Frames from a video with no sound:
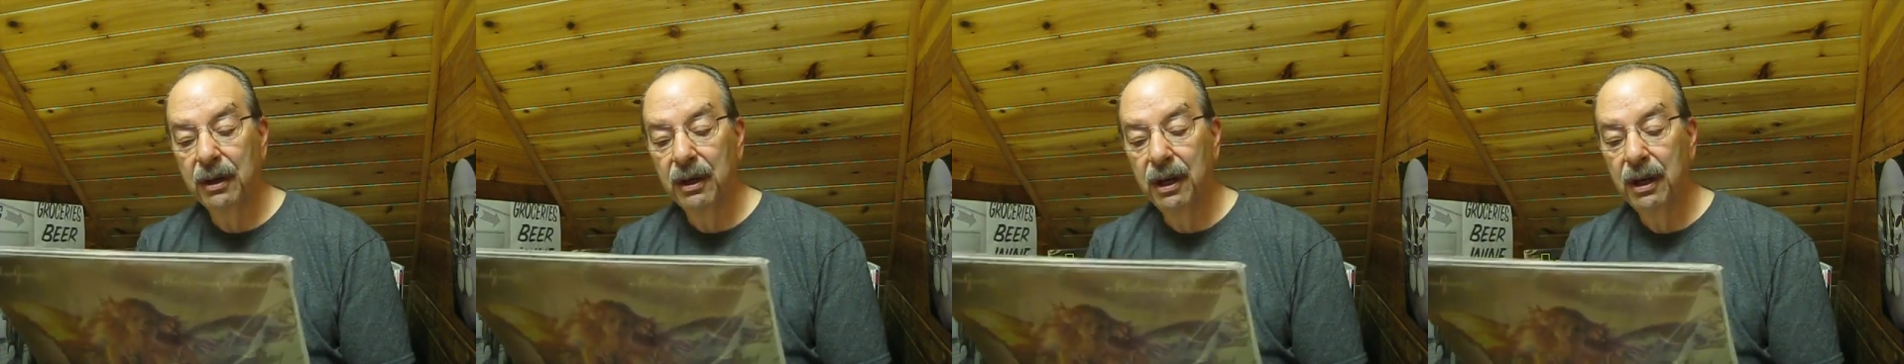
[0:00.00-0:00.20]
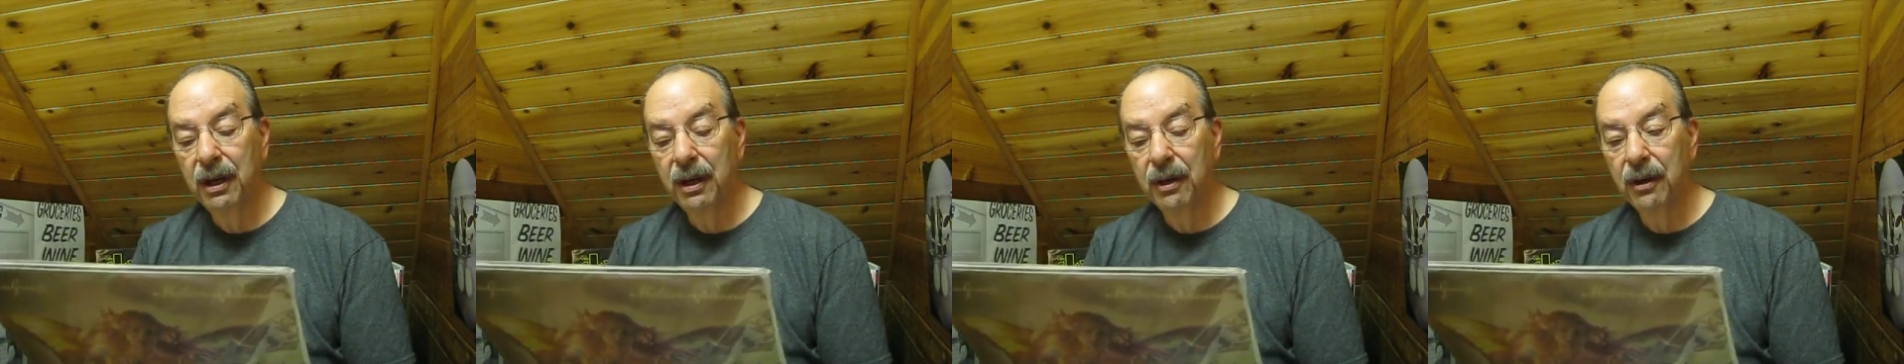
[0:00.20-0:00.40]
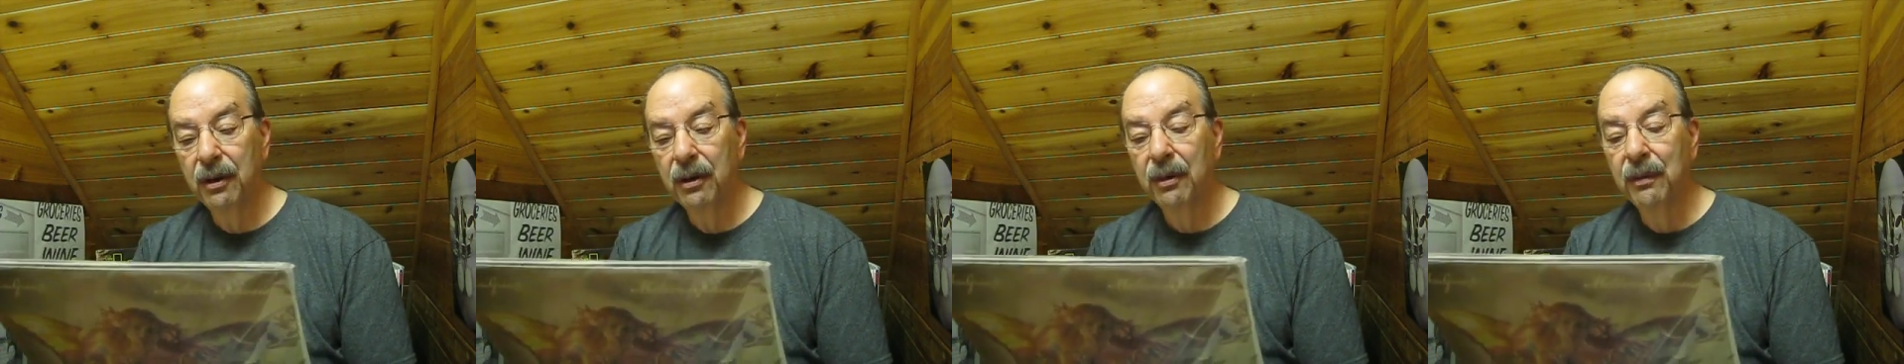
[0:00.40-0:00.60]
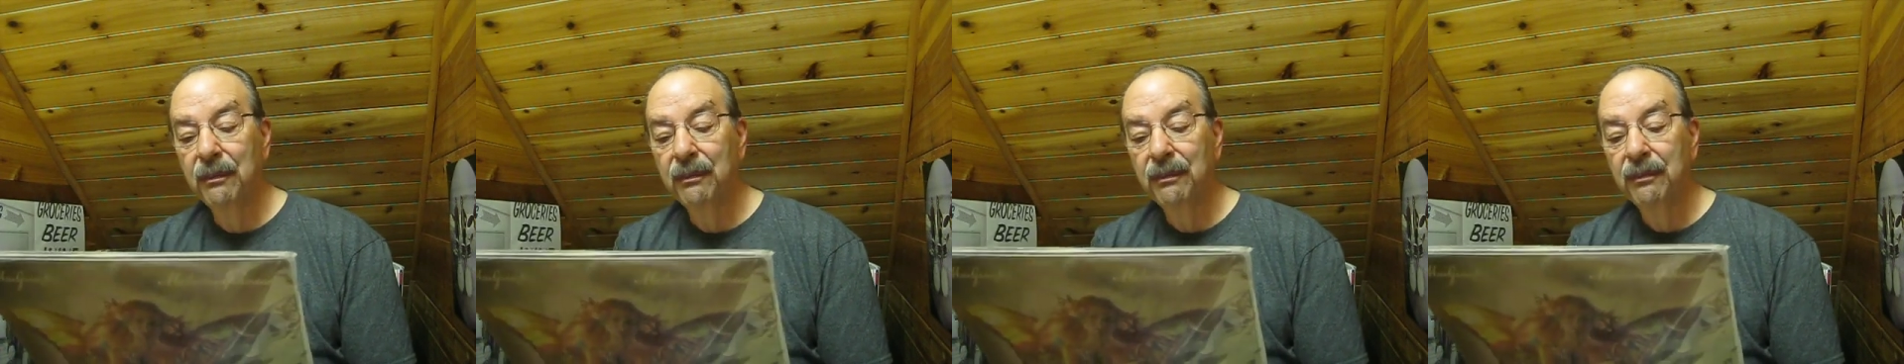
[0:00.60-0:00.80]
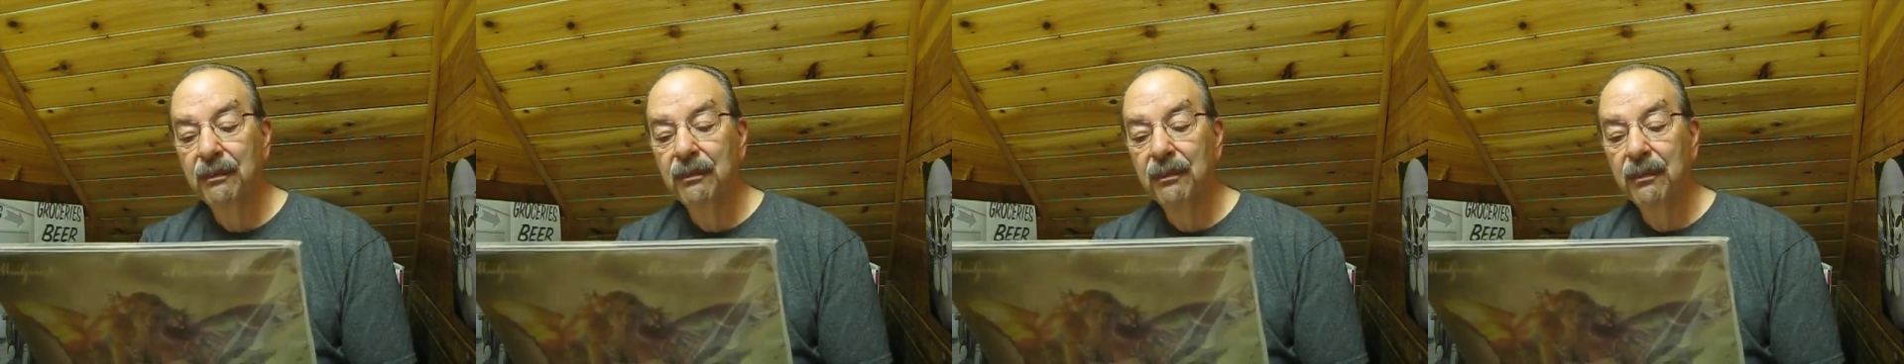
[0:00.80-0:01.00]
here.
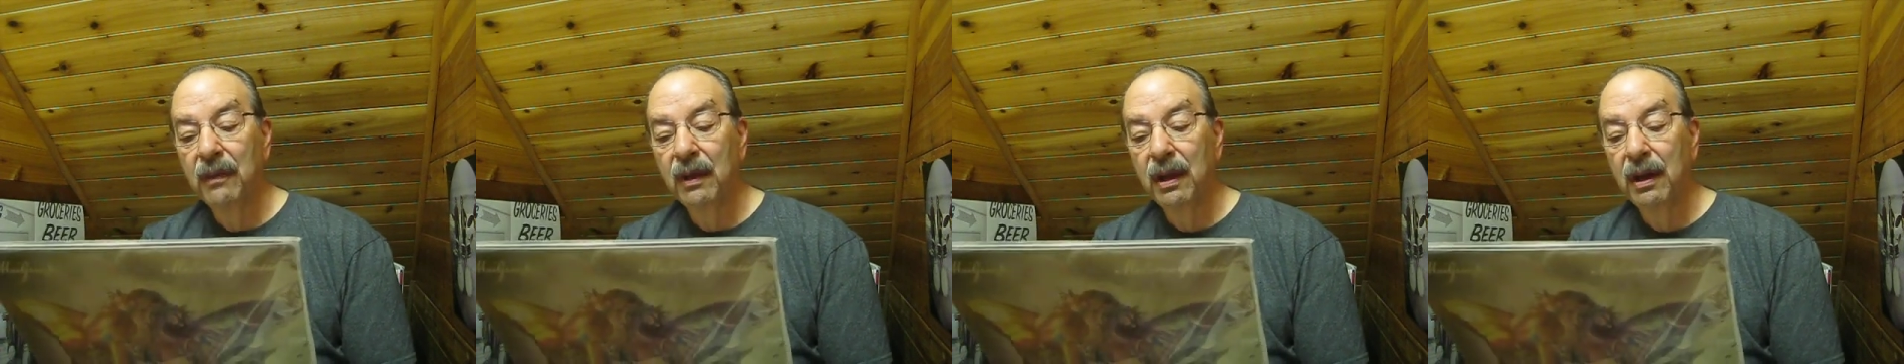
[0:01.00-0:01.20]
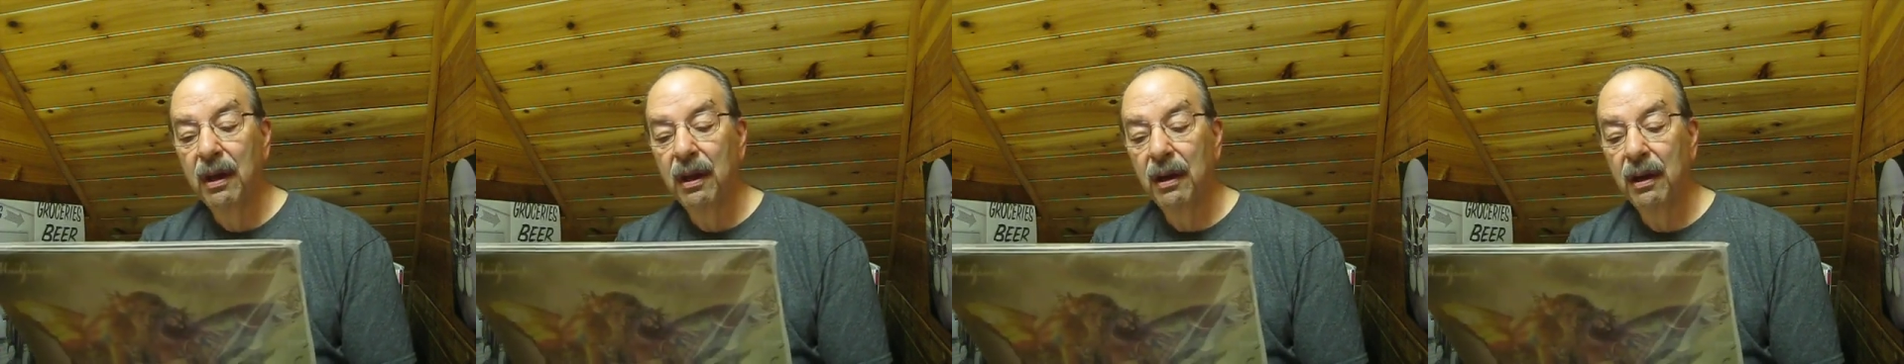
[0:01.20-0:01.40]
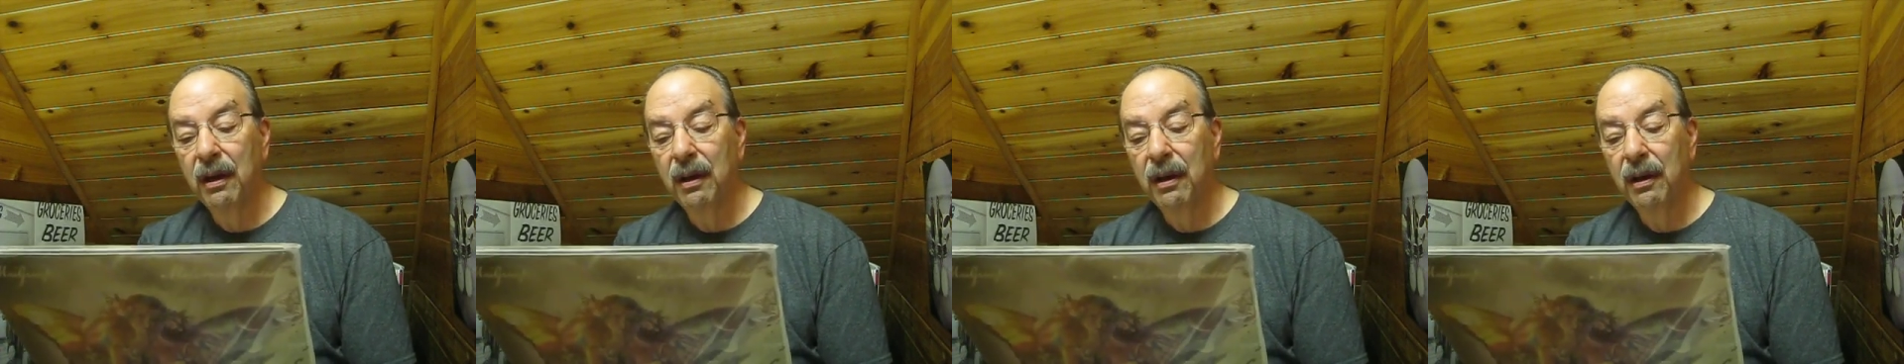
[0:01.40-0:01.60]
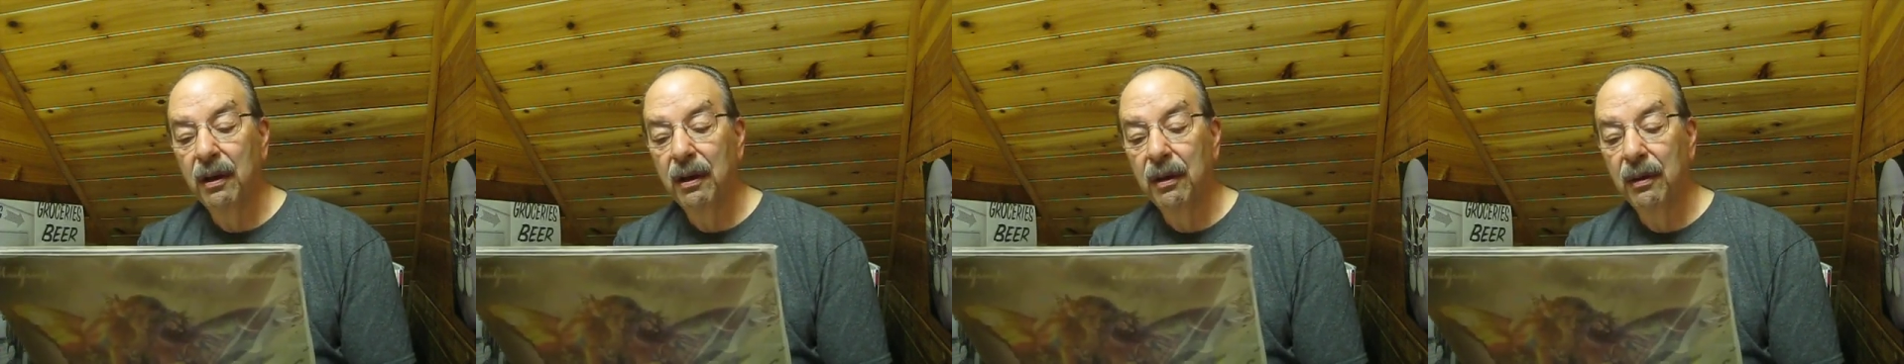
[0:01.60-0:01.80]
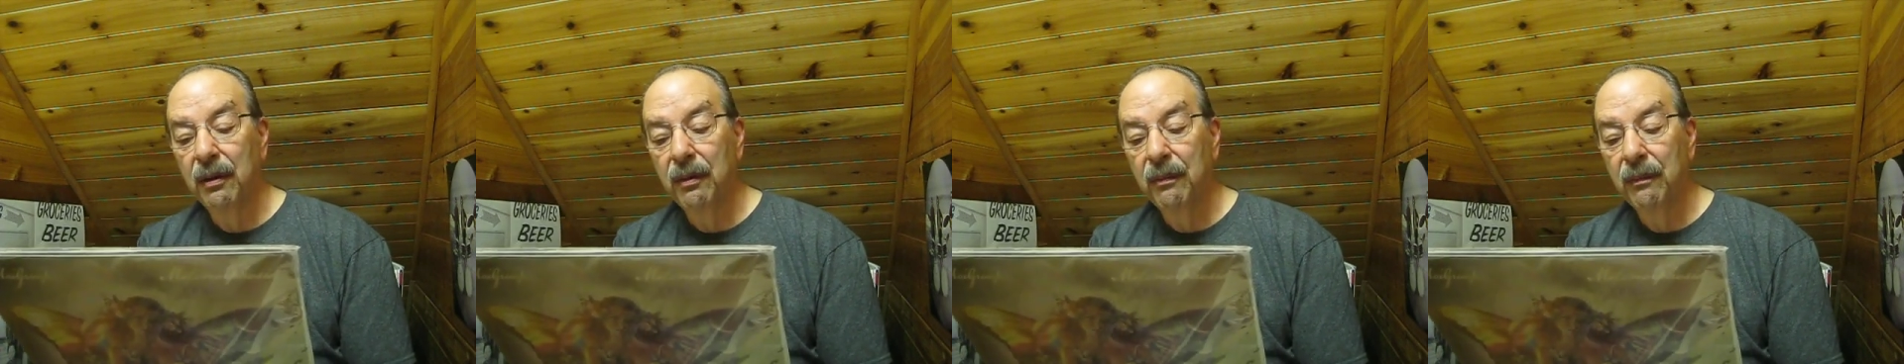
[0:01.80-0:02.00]

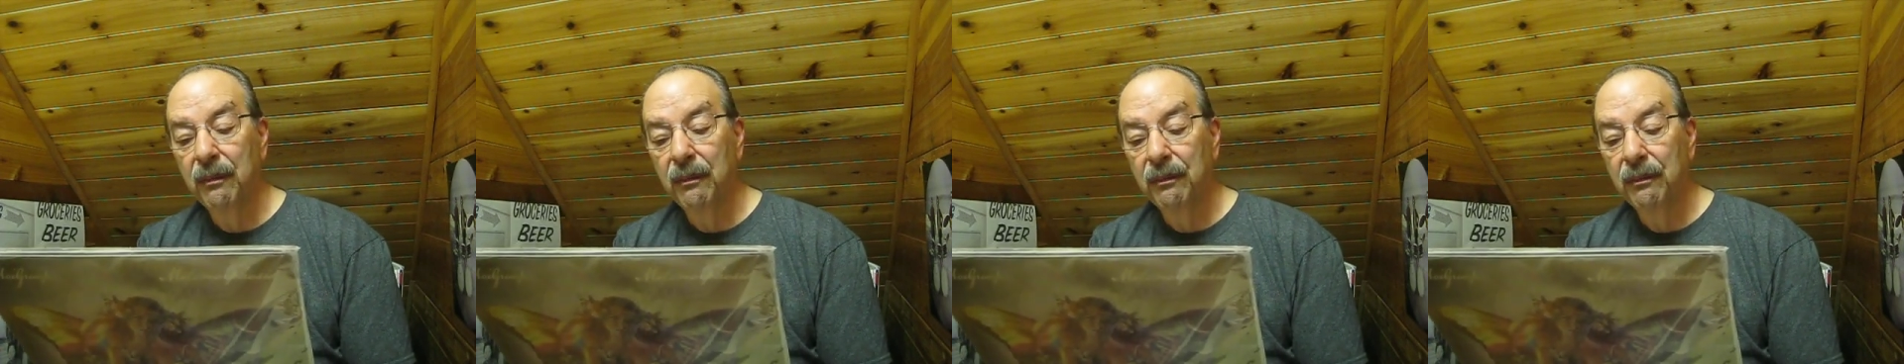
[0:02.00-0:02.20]
Um,